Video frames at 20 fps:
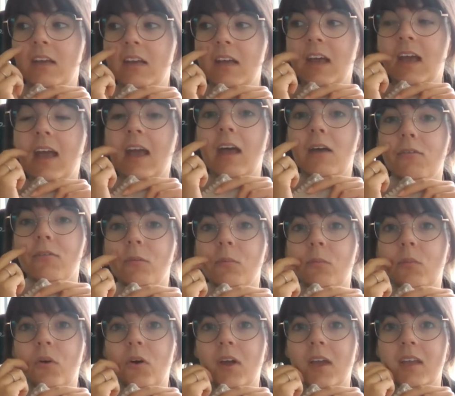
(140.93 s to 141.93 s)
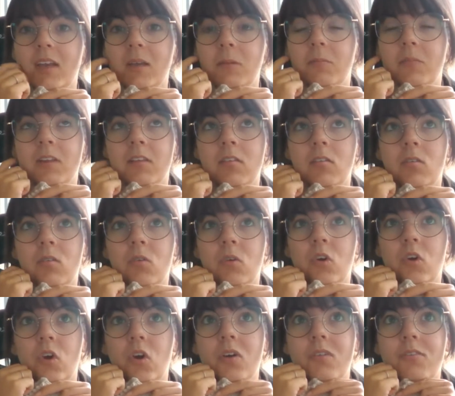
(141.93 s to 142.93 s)
I haven't bought any mittens or
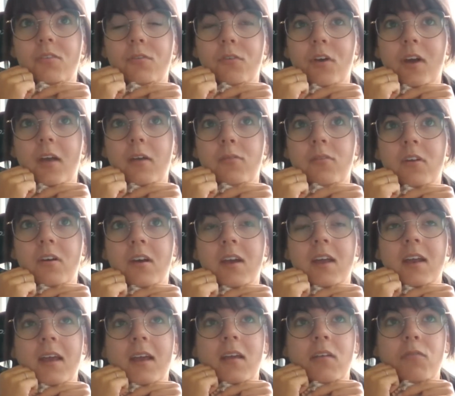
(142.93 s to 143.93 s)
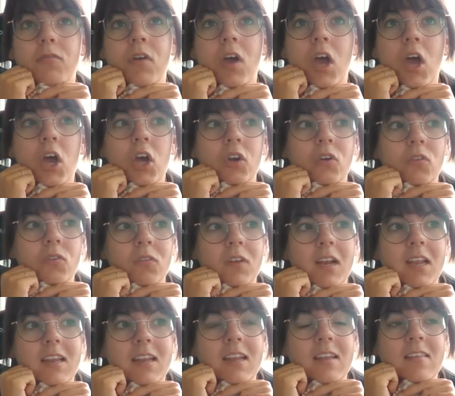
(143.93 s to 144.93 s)
gloves forever, and I've not
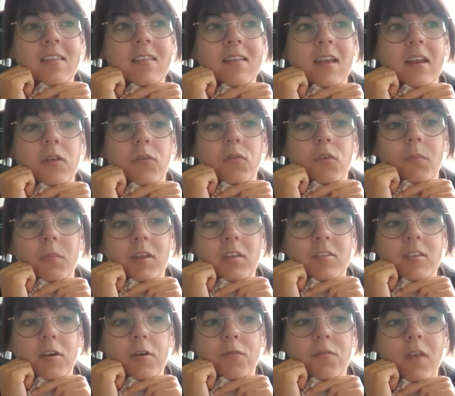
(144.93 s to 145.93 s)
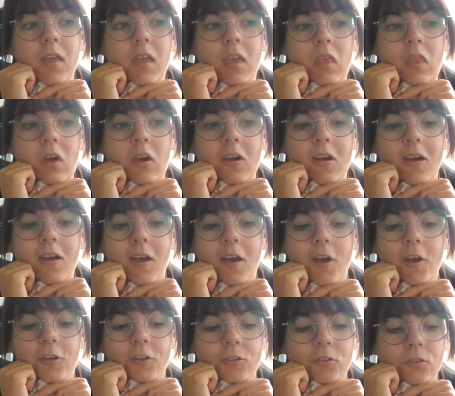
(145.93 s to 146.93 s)
really knitted any for myself either.
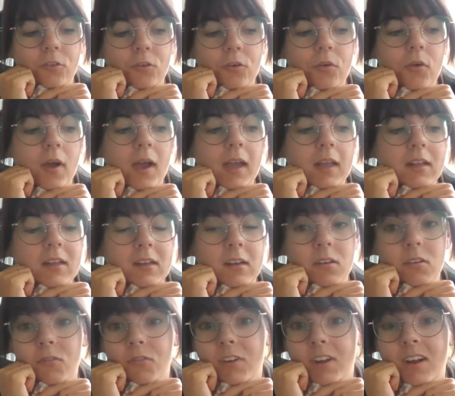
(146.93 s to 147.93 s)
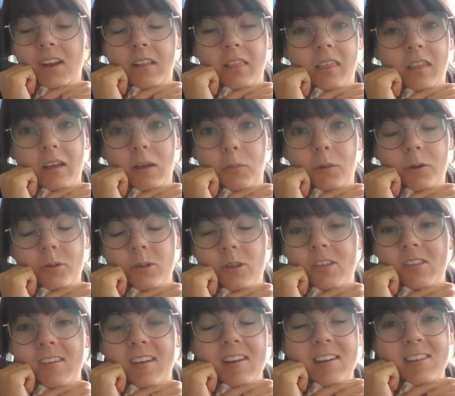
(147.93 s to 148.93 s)
So I didn't really think about the
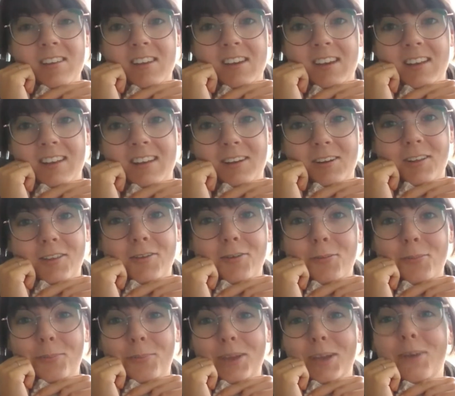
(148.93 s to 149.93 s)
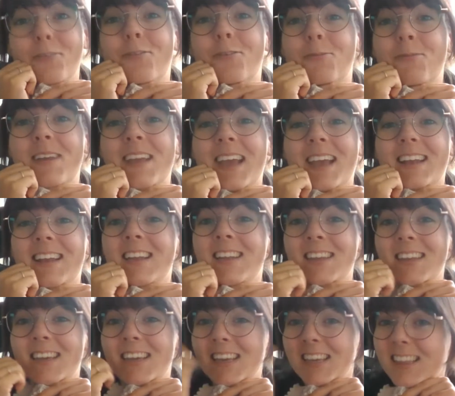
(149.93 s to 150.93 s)
sizing, and they're too big for me. I need
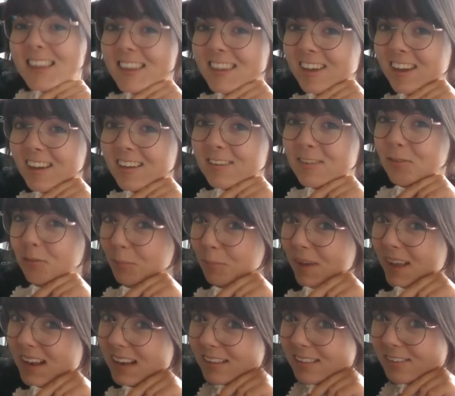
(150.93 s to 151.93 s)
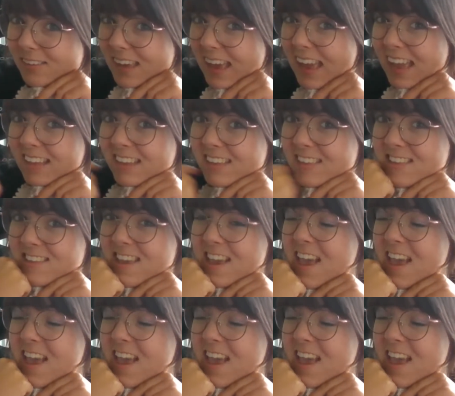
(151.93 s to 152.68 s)
the kid size for my little hands.